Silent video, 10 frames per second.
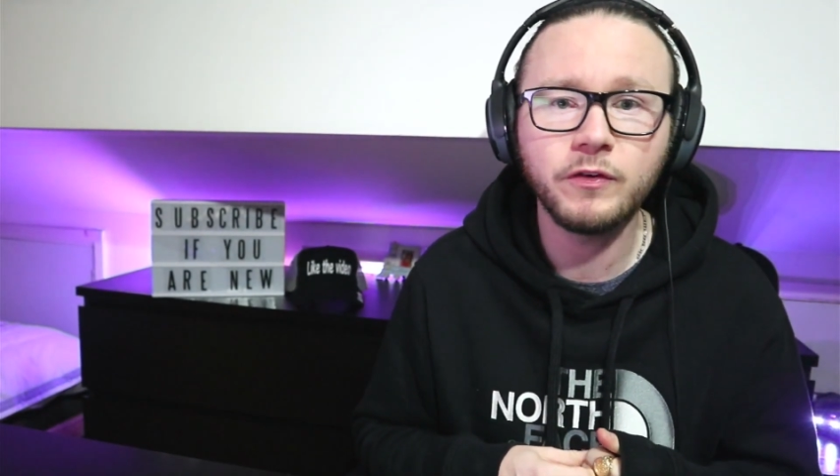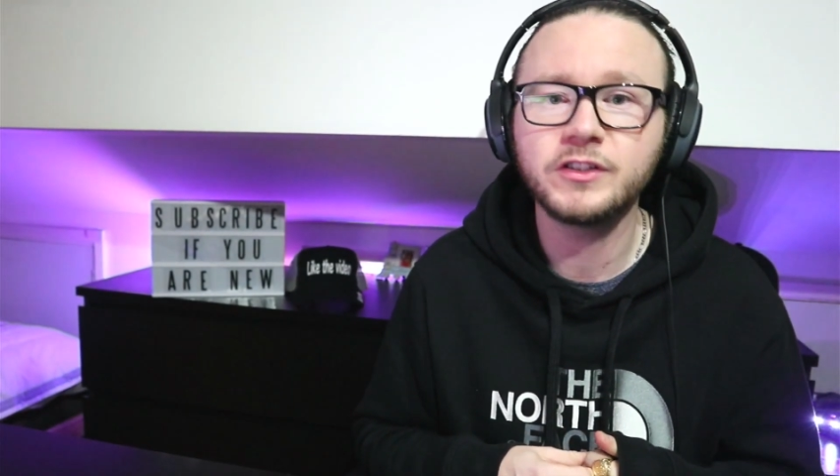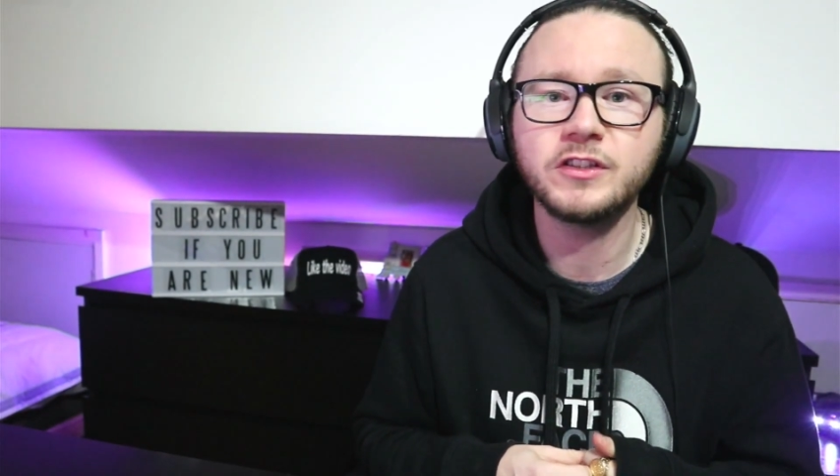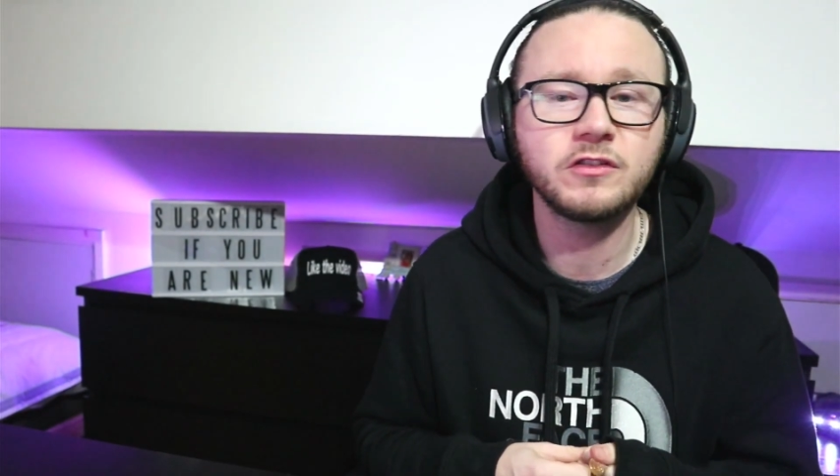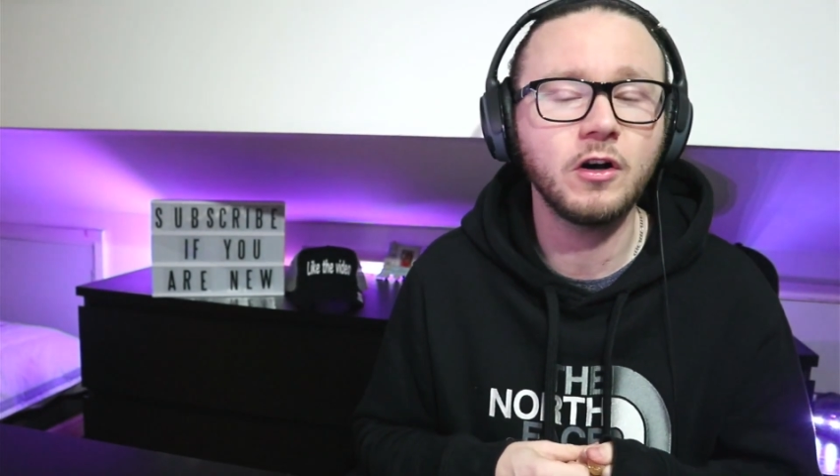and
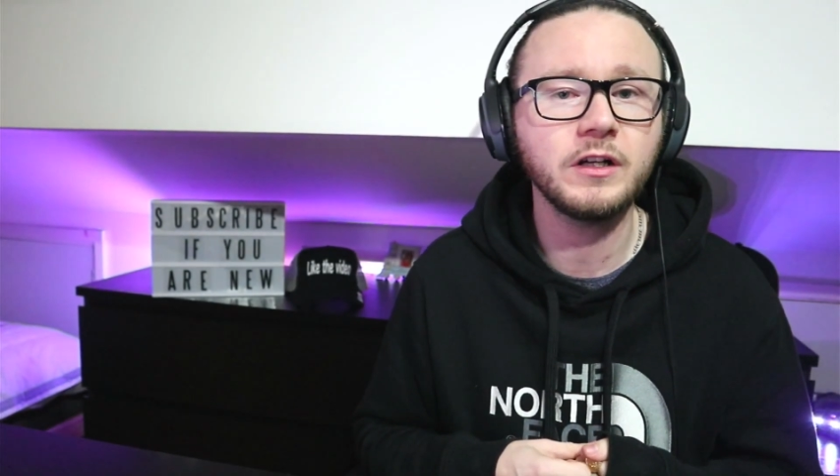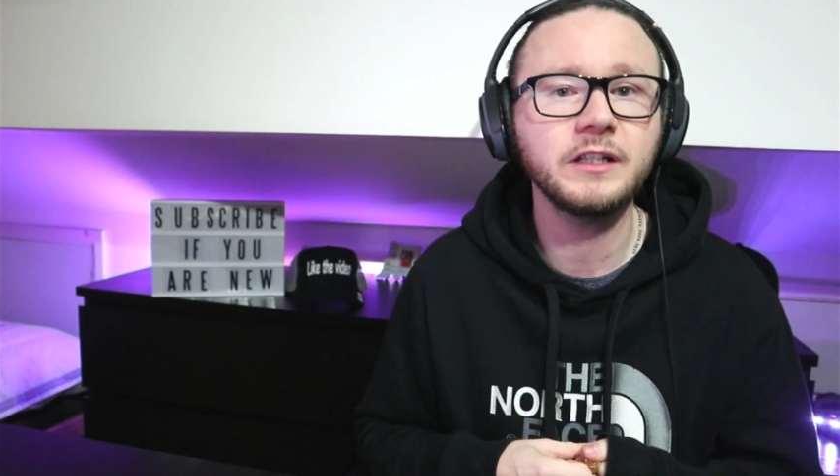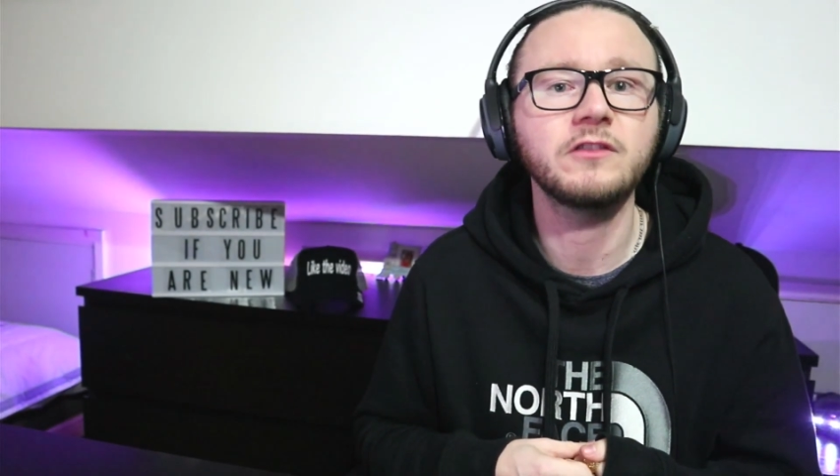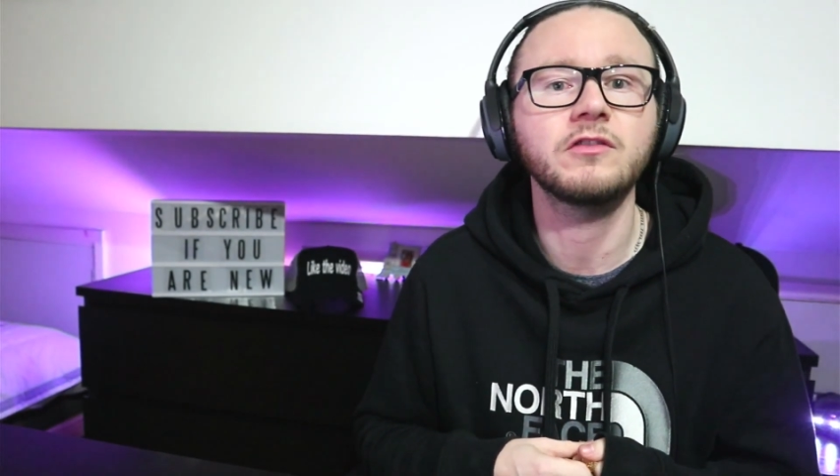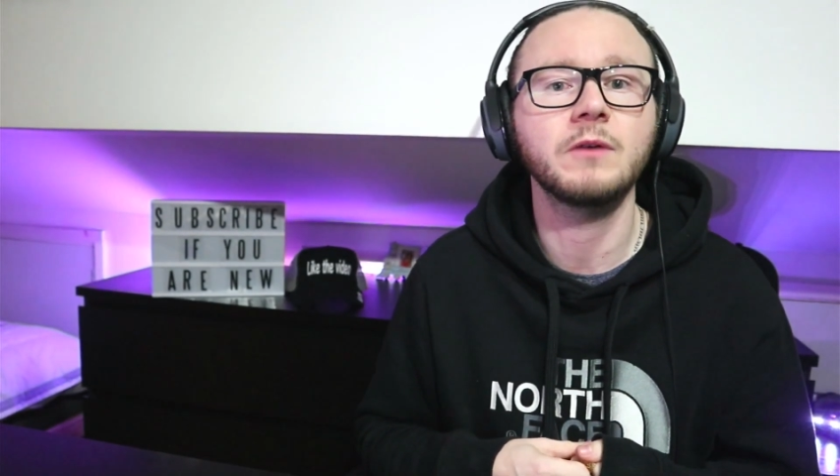she's
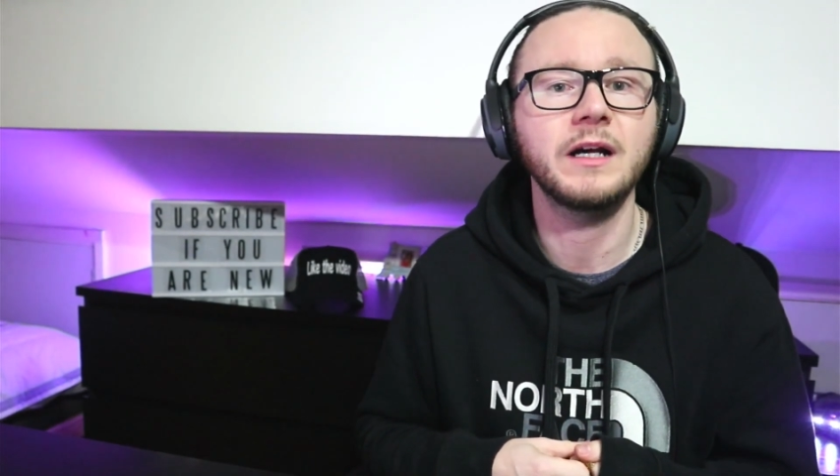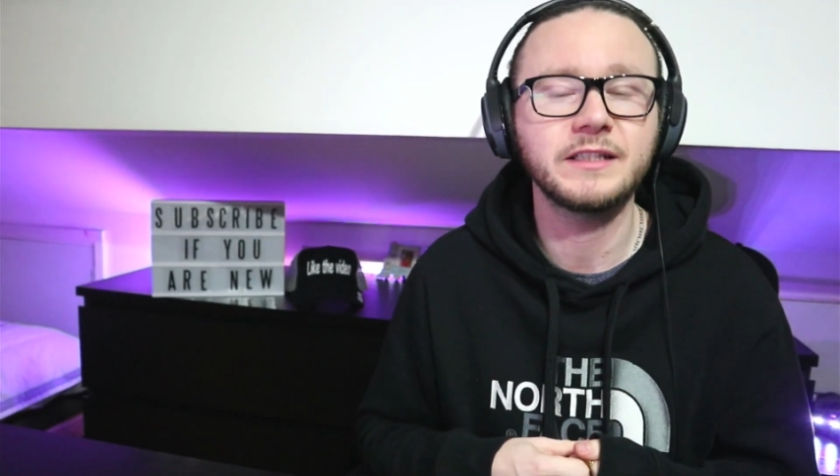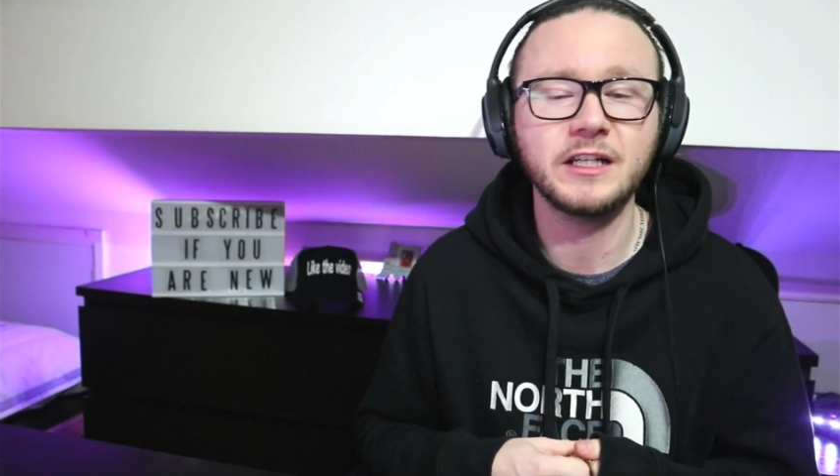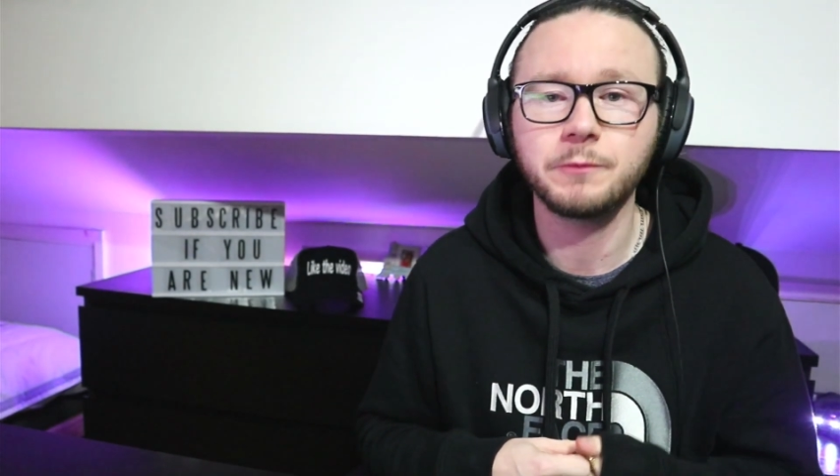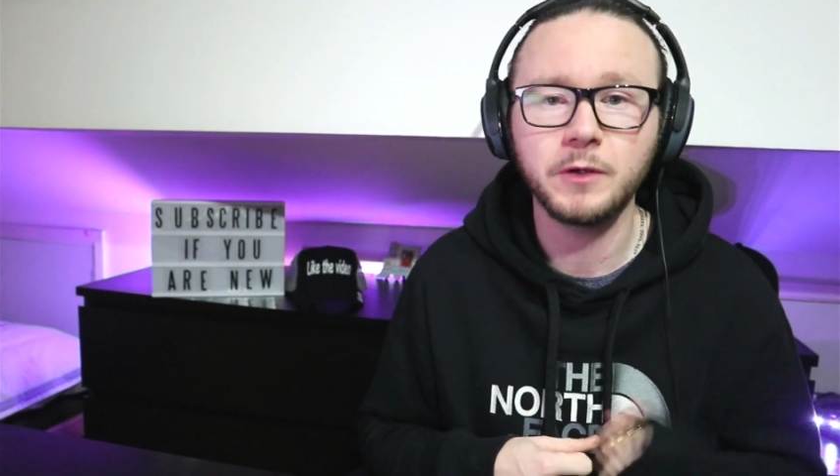talking to Jasper